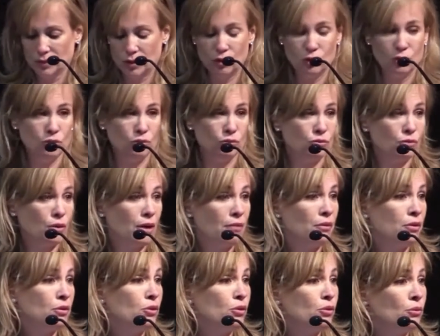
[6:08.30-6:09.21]
You drive
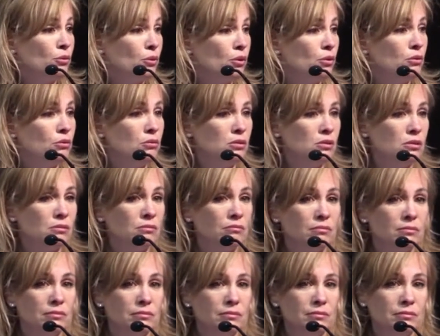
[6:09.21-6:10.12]
on dirt roads,
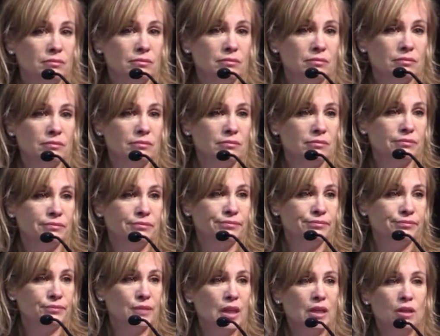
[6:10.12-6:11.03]

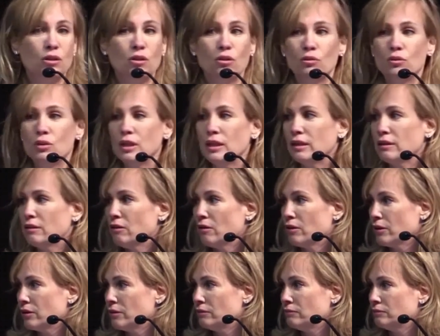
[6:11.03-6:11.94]
and you don't need a
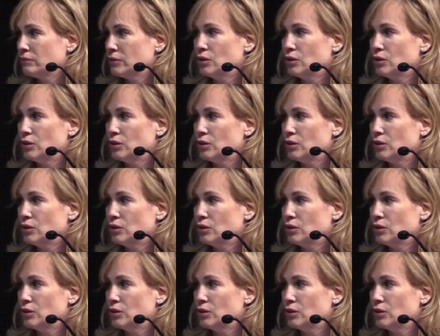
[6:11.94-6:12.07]
car.